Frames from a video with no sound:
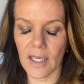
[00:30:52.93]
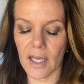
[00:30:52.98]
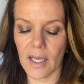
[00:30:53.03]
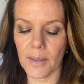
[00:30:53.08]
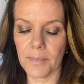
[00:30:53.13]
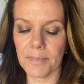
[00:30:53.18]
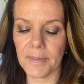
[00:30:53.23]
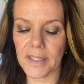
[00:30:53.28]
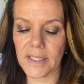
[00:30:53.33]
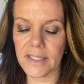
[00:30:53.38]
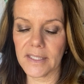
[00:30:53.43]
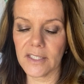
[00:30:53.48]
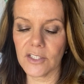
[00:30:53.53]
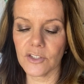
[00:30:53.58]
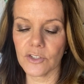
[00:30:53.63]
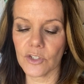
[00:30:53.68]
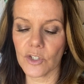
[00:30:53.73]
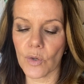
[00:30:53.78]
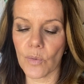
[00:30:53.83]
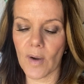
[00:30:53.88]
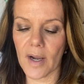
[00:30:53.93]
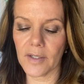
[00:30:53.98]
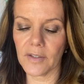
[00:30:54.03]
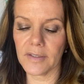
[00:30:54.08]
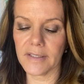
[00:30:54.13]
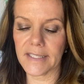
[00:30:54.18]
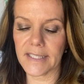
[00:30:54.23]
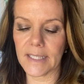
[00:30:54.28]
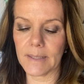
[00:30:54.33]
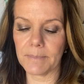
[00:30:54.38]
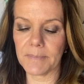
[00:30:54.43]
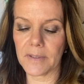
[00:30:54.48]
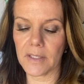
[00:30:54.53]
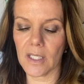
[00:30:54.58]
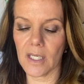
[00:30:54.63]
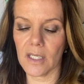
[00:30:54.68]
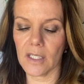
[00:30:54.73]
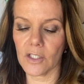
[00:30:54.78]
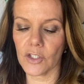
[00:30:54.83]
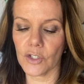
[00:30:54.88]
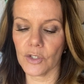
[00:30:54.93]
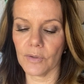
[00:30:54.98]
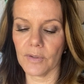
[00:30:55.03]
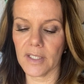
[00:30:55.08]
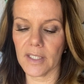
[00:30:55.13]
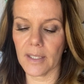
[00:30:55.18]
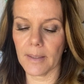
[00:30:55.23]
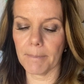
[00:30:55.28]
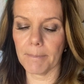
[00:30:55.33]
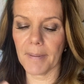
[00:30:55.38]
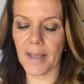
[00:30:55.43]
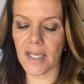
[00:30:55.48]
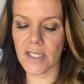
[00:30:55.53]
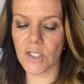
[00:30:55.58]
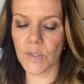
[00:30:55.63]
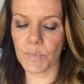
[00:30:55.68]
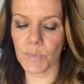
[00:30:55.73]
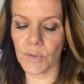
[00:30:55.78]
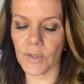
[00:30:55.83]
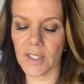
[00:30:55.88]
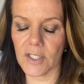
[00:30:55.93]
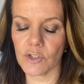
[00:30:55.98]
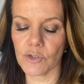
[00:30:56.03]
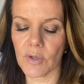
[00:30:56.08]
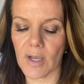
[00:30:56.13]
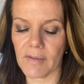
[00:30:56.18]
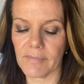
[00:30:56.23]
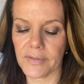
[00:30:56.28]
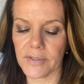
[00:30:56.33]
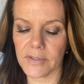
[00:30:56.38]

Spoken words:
Ability to acquire and keep current a passport and travel